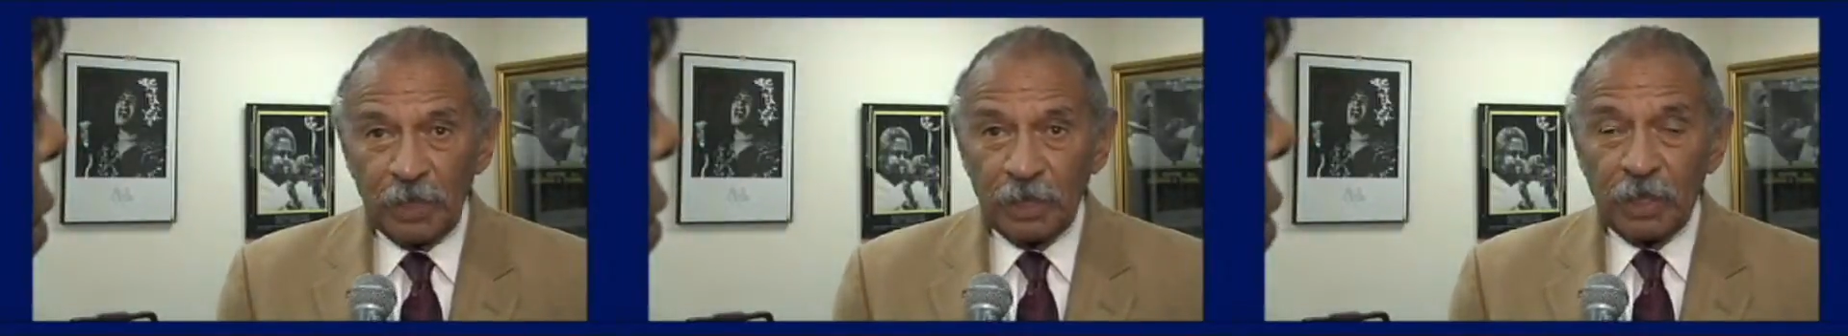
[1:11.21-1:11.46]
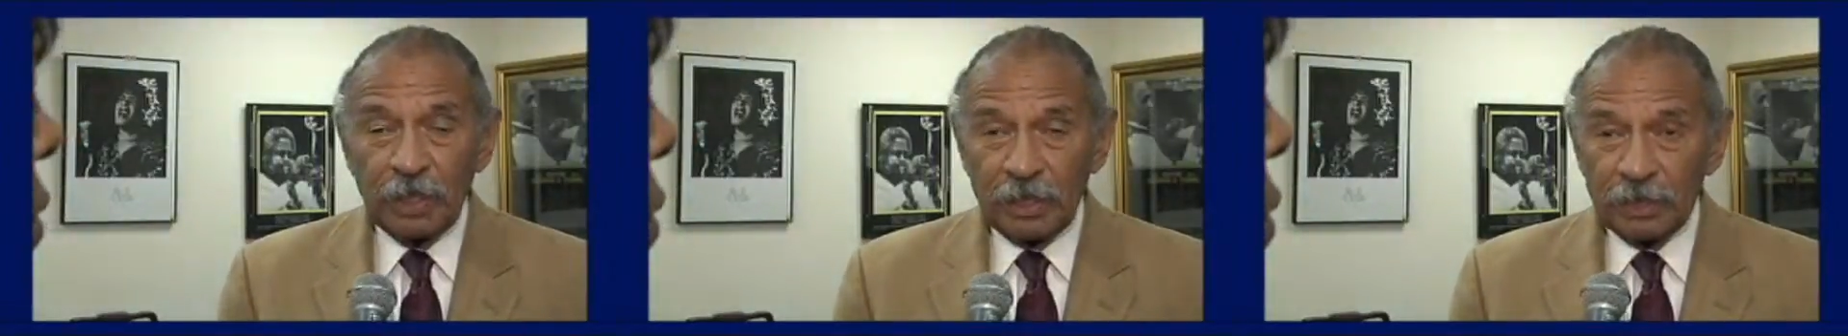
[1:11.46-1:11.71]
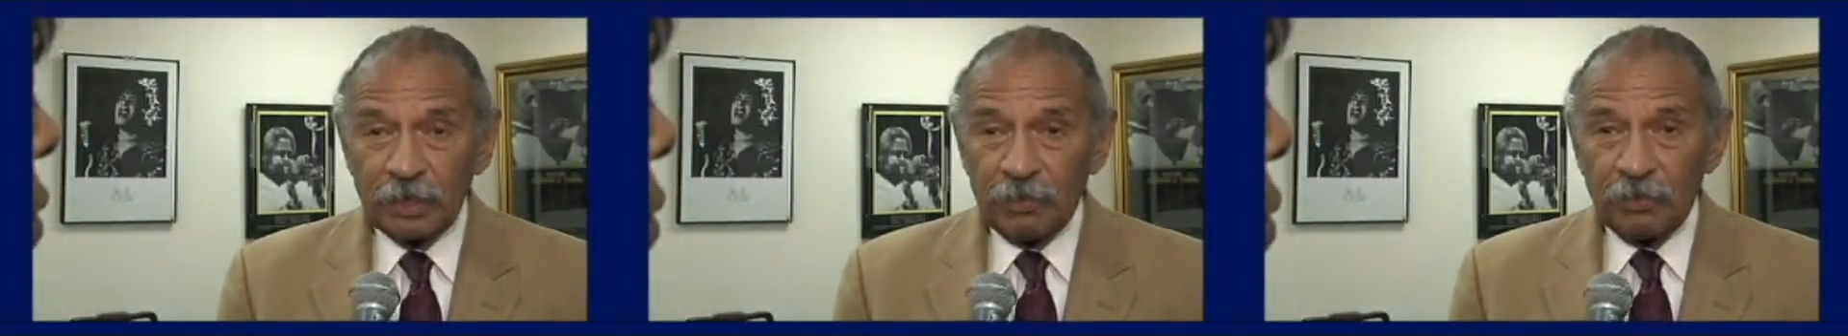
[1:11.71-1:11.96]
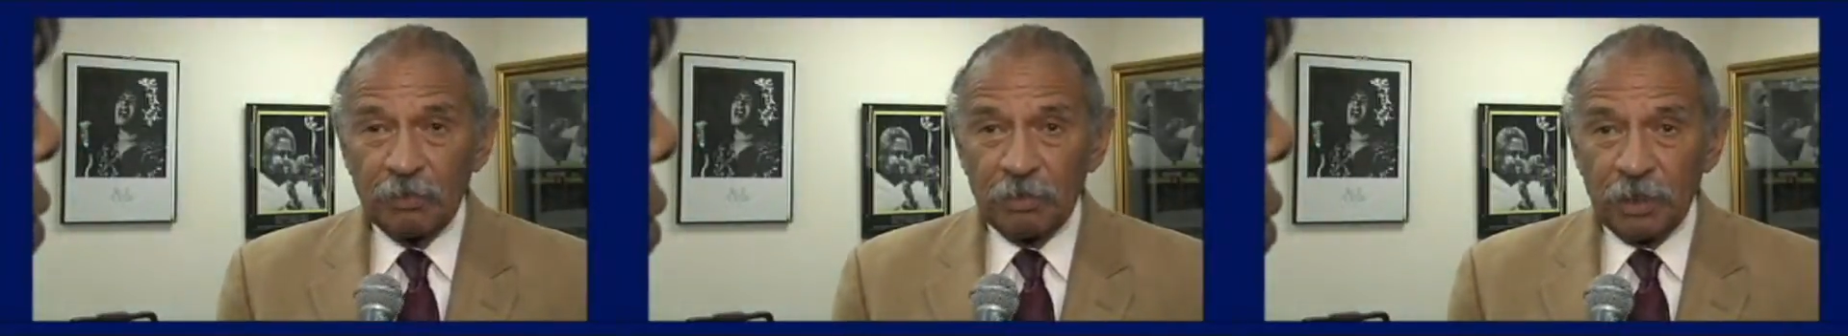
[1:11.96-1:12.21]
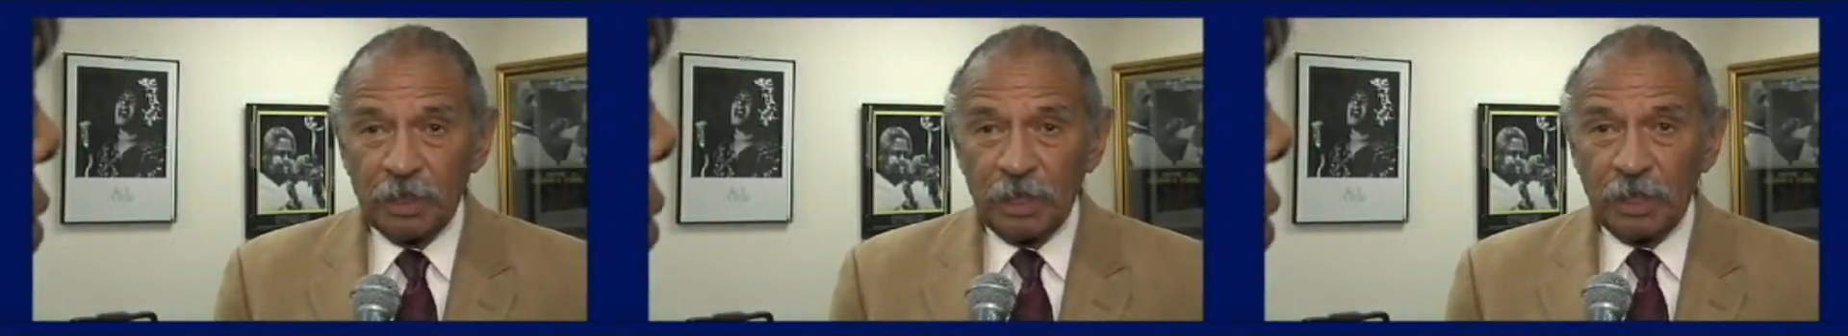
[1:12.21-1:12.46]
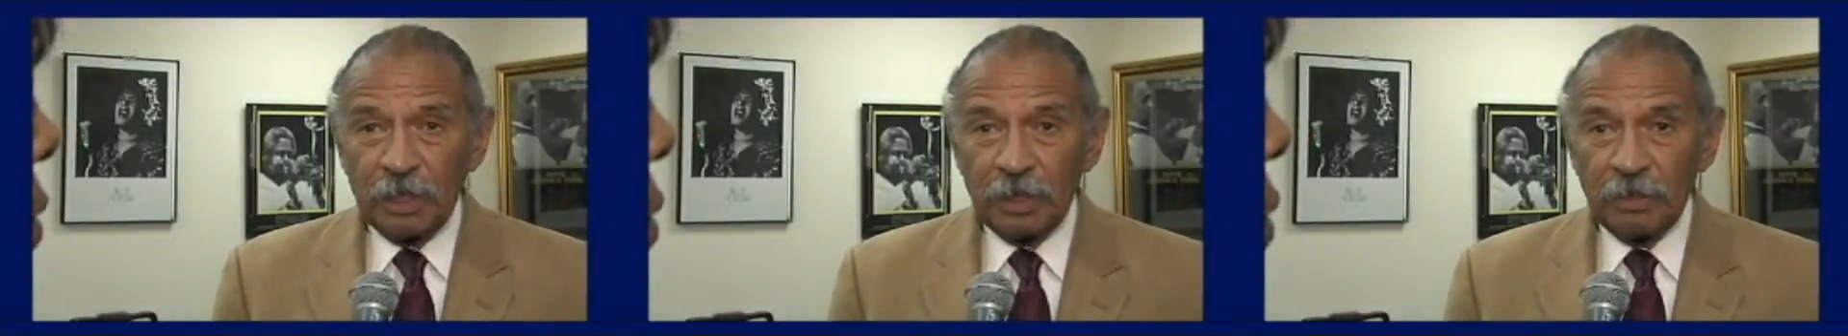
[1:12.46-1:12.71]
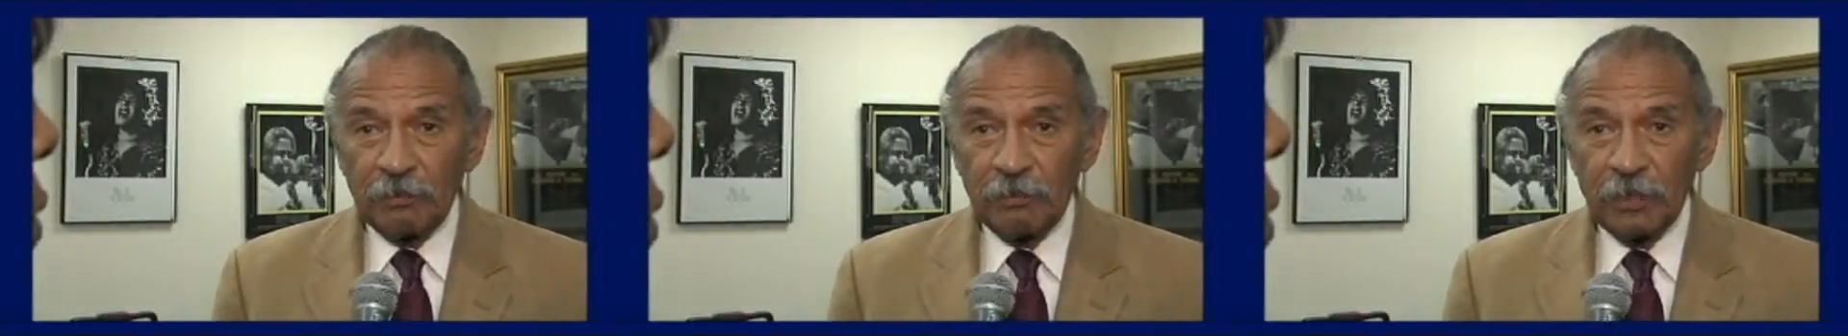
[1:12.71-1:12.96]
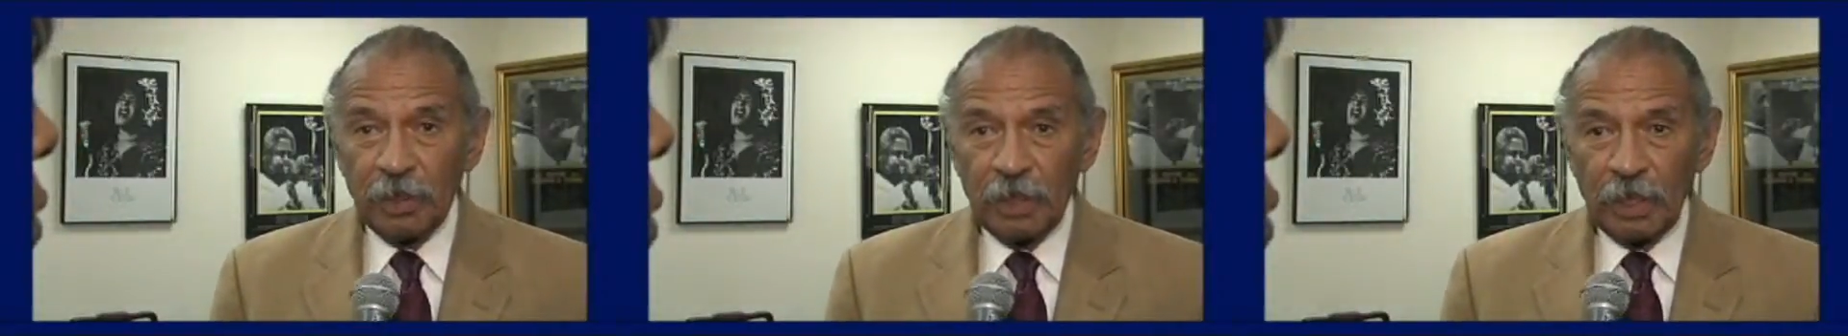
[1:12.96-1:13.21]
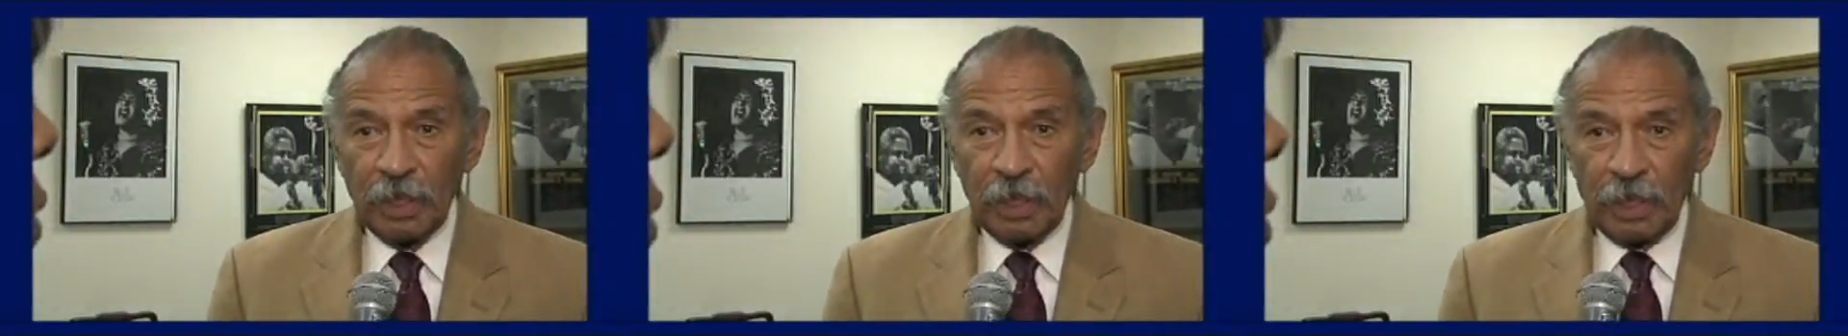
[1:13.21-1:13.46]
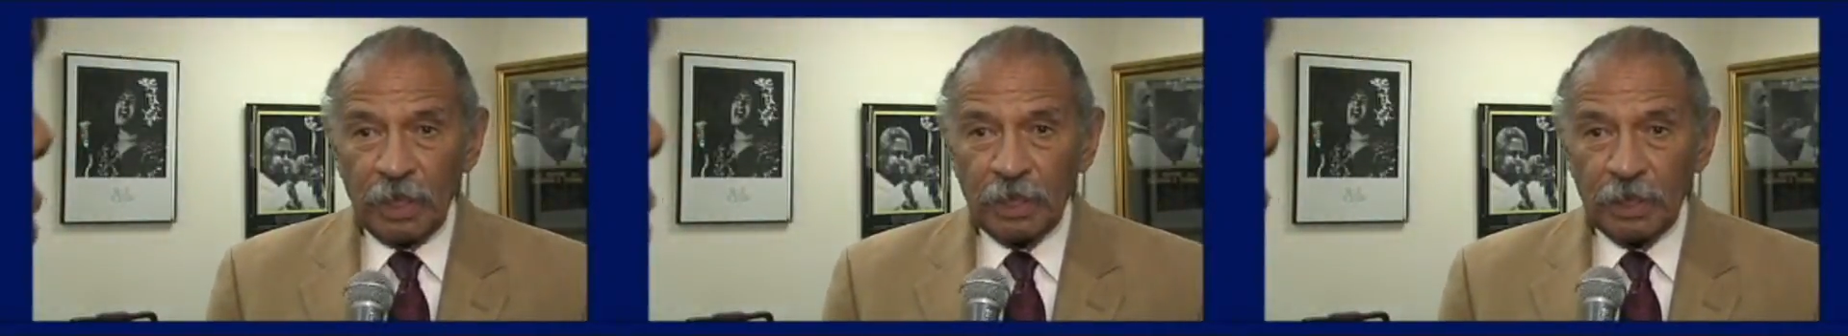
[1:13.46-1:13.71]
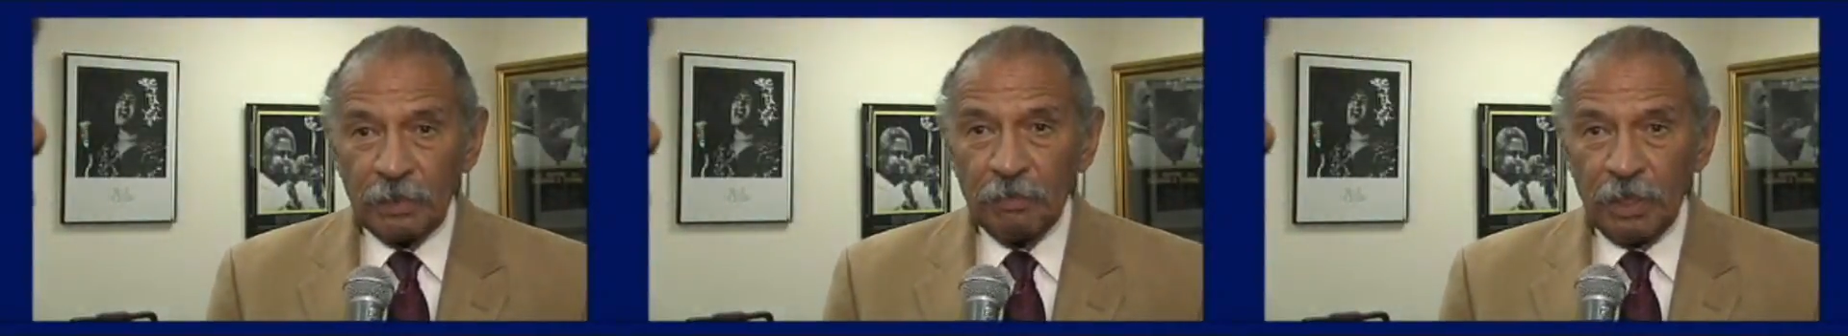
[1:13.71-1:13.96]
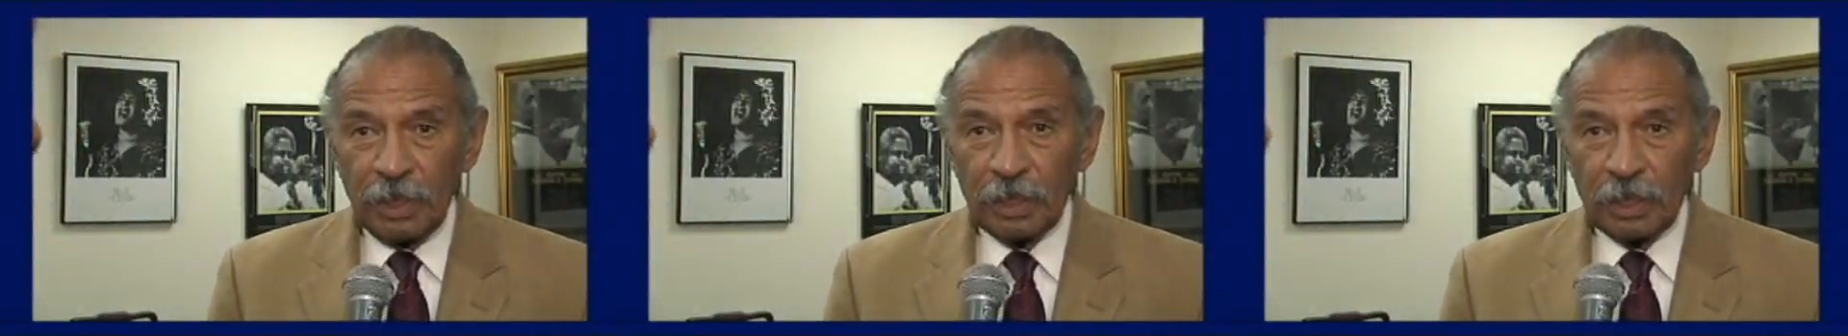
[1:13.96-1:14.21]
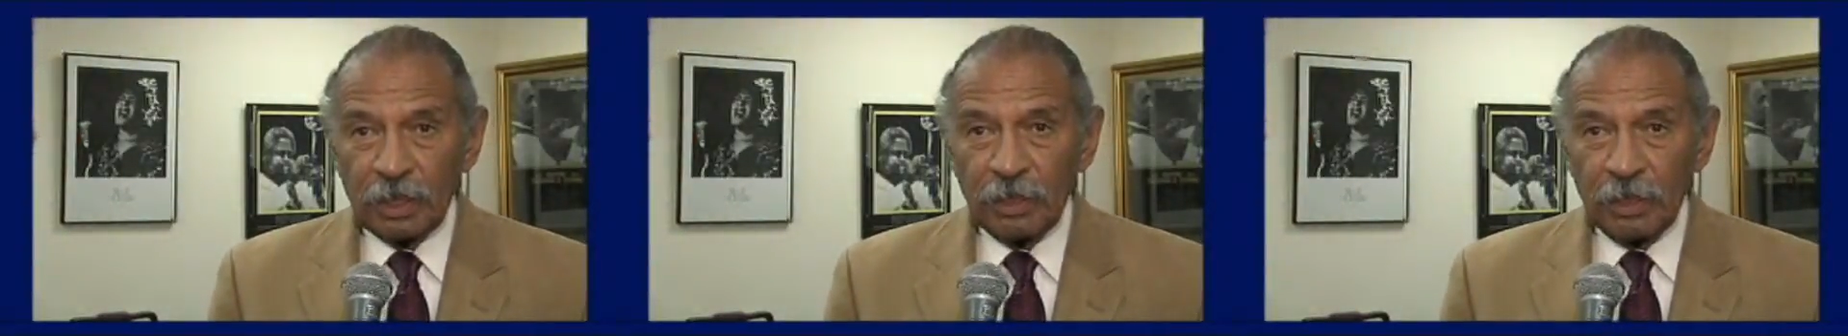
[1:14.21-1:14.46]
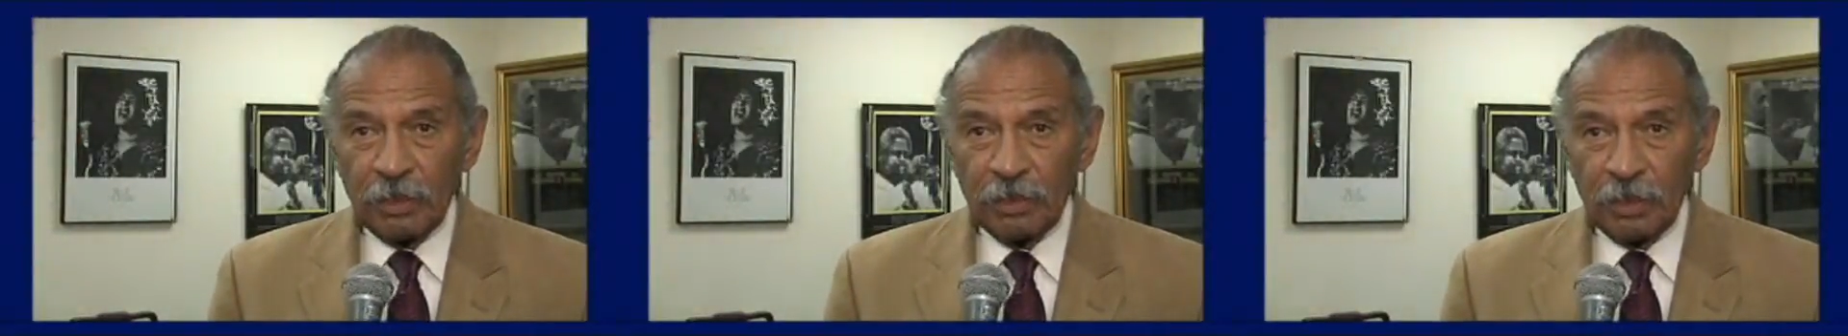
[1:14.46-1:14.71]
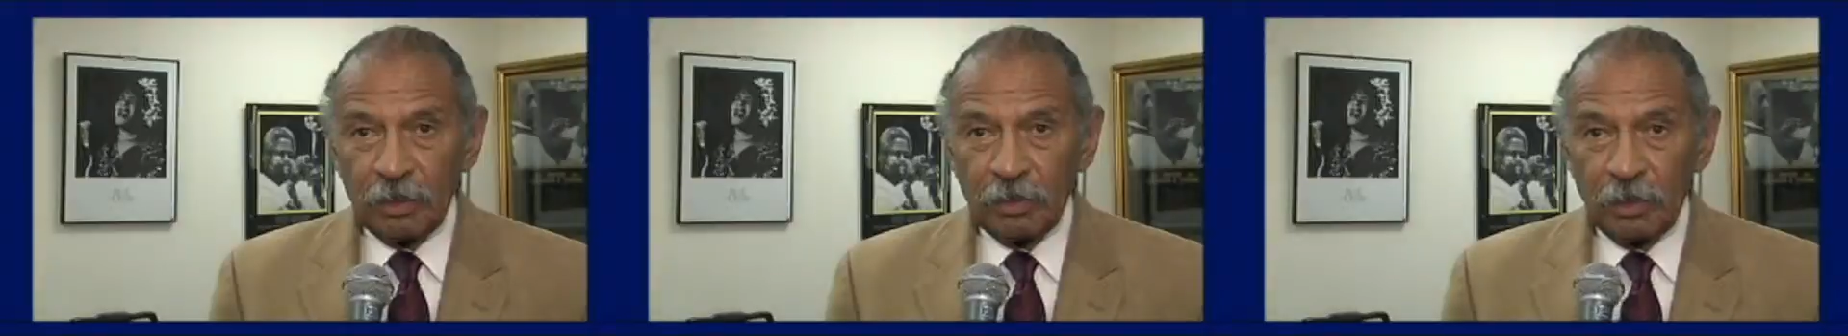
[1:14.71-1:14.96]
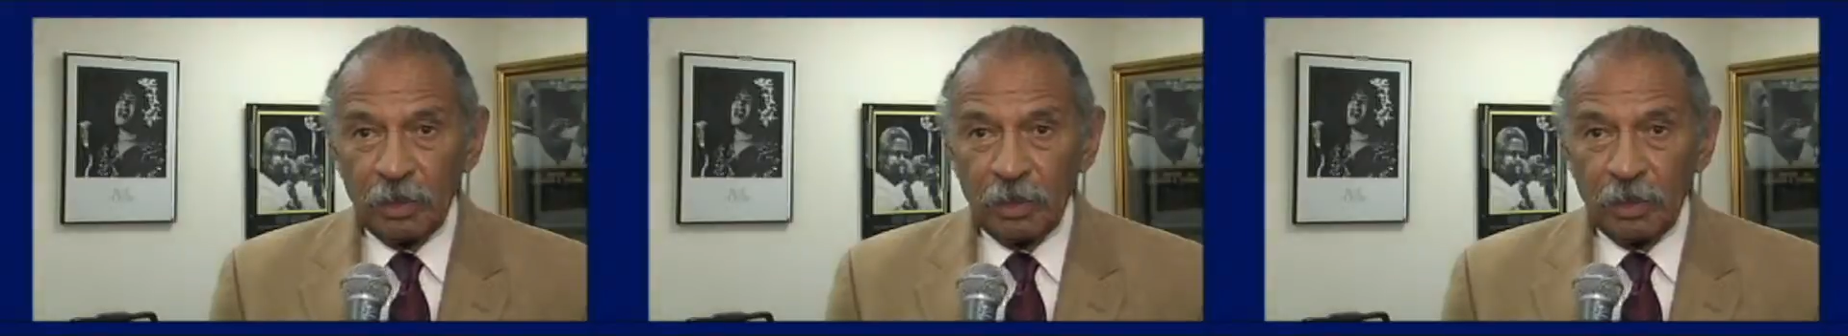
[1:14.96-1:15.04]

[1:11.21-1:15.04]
that has ever been held. And he made it clear that